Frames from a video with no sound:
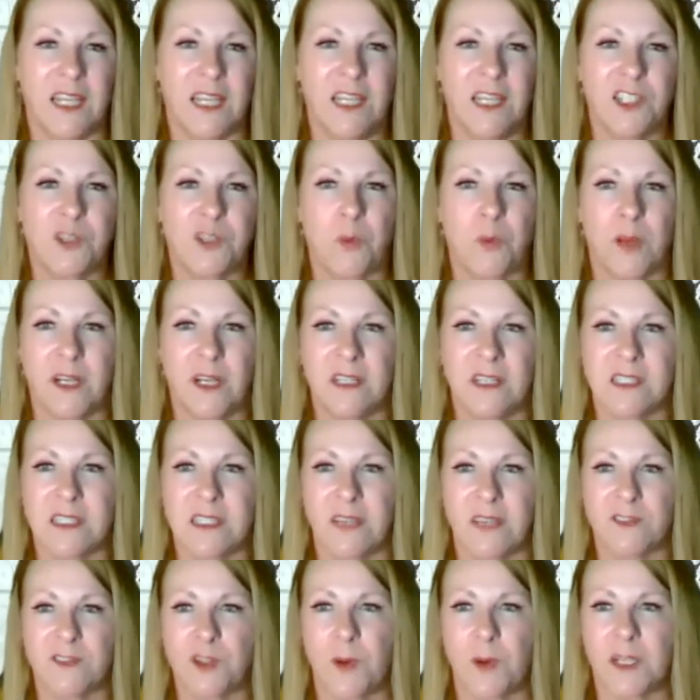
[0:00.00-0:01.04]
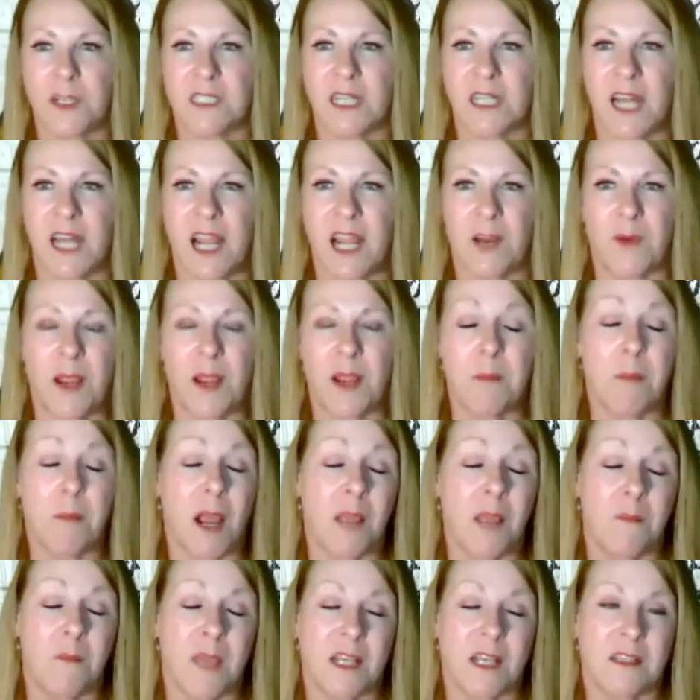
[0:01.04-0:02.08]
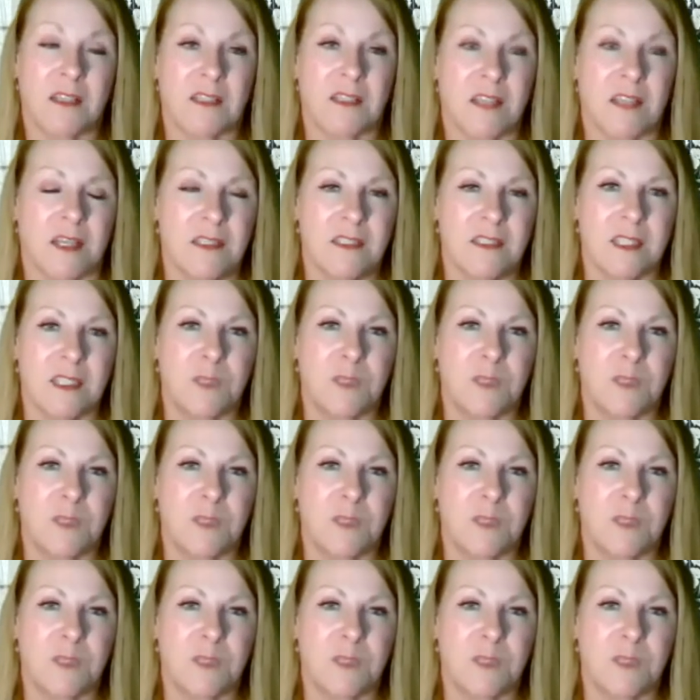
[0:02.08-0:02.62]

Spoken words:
each one in a self-directed IRA might make sense,